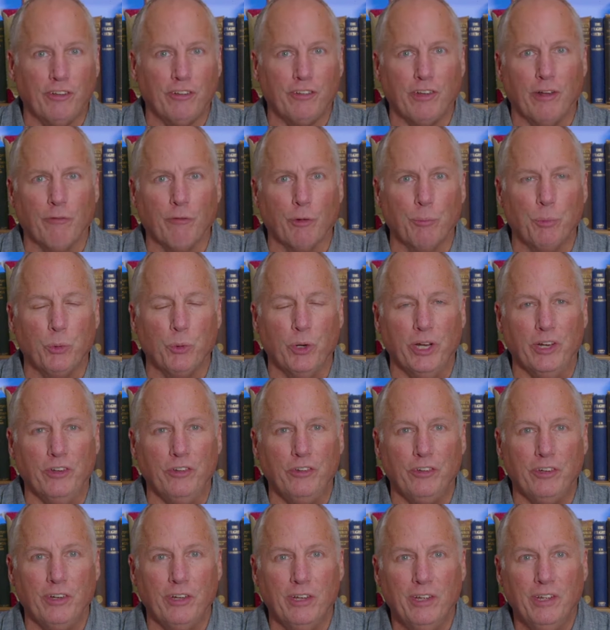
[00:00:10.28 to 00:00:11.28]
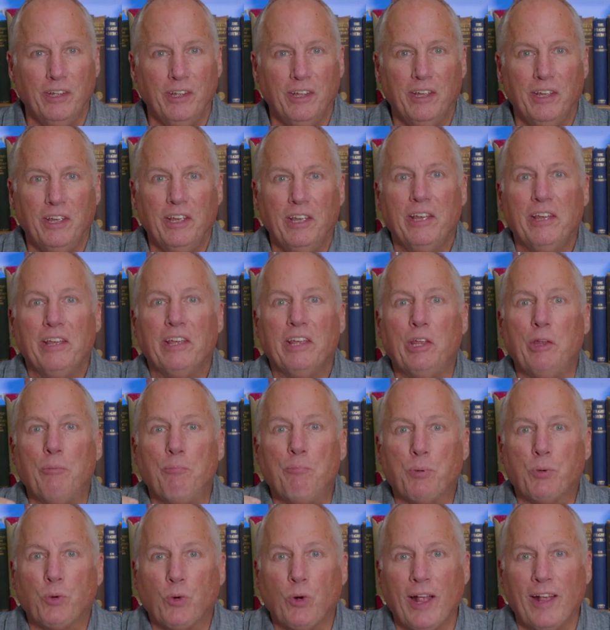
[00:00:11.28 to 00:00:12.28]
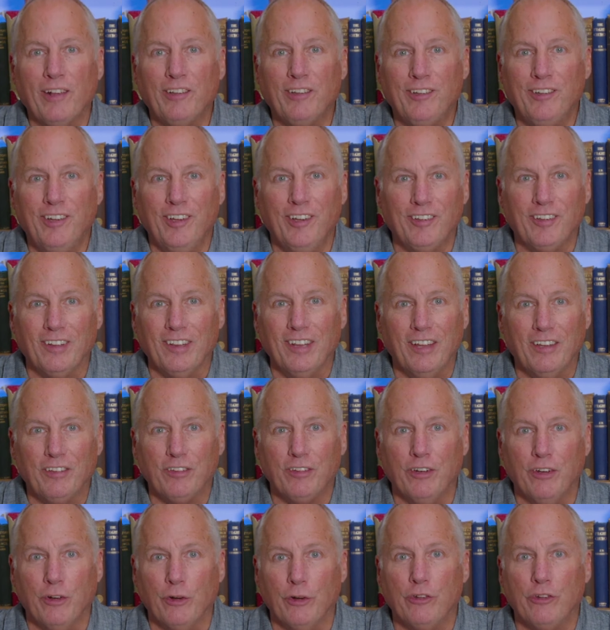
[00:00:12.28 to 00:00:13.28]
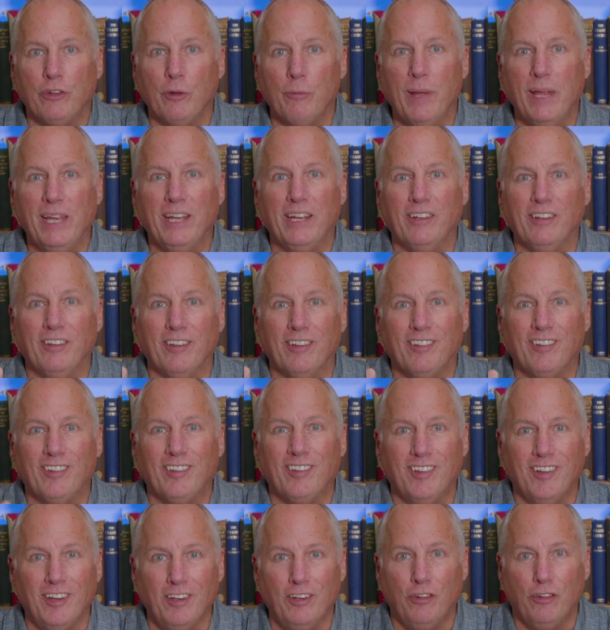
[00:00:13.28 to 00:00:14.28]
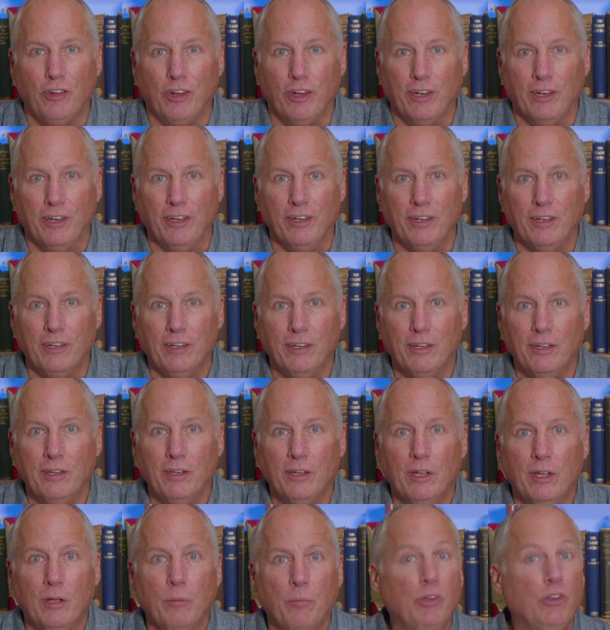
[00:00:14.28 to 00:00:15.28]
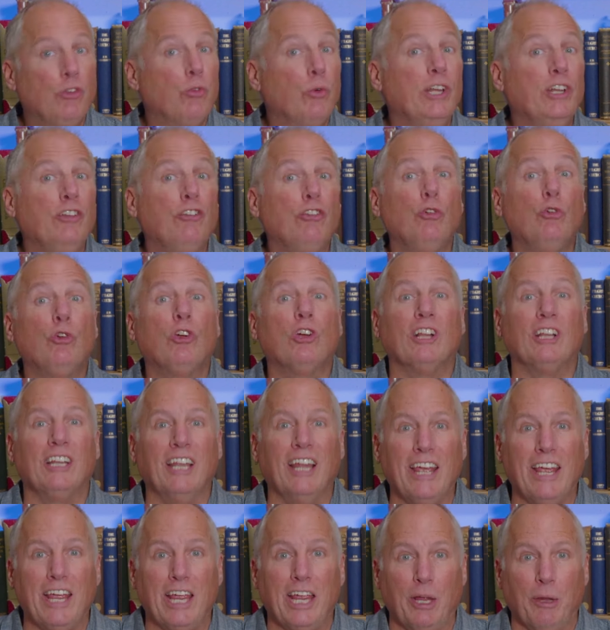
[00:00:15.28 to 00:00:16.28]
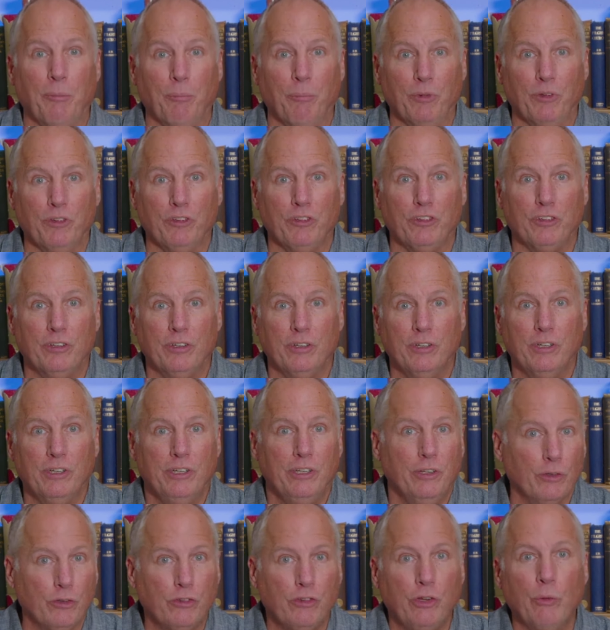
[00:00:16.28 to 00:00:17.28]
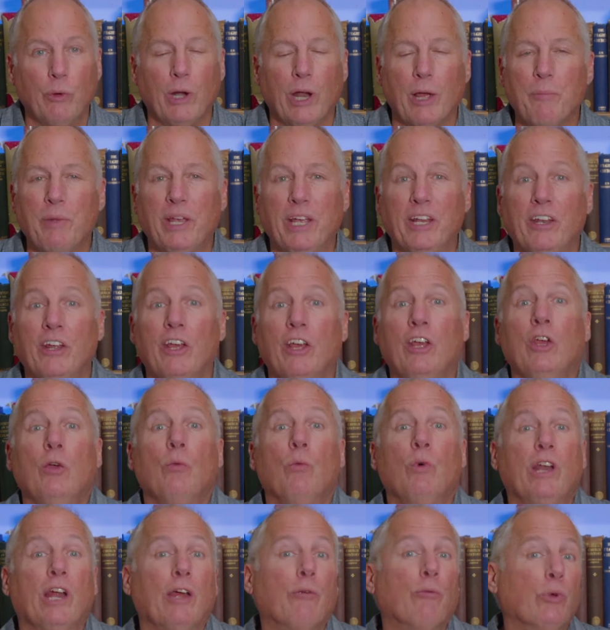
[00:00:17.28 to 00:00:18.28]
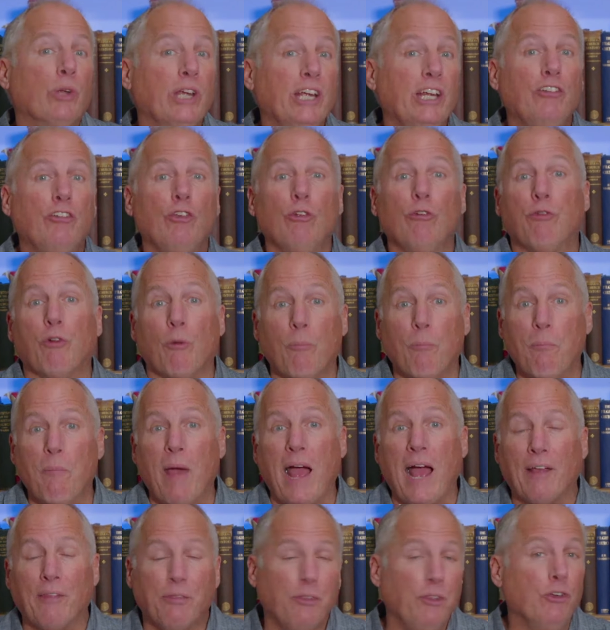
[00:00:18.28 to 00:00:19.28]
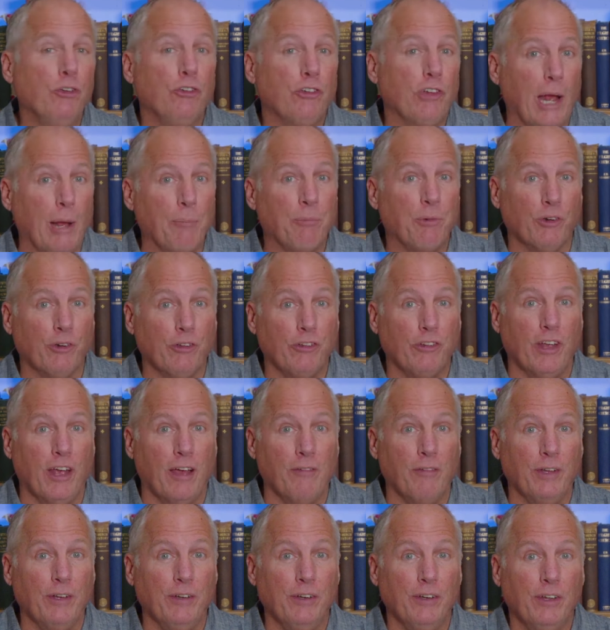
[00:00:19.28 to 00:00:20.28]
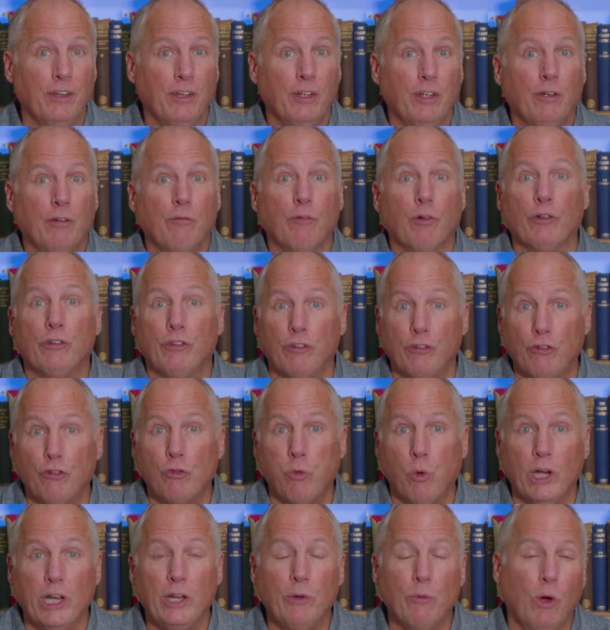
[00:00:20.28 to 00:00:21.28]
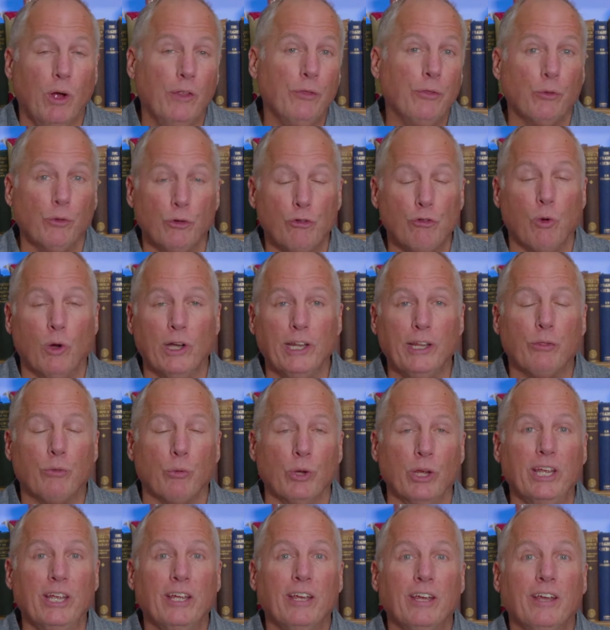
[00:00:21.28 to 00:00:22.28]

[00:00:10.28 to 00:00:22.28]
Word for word: ever preached, he pressed his listeners to make a decision between two claims. You'll see what I mean when I read you from Matthew chapter 7, verses 21 through 23.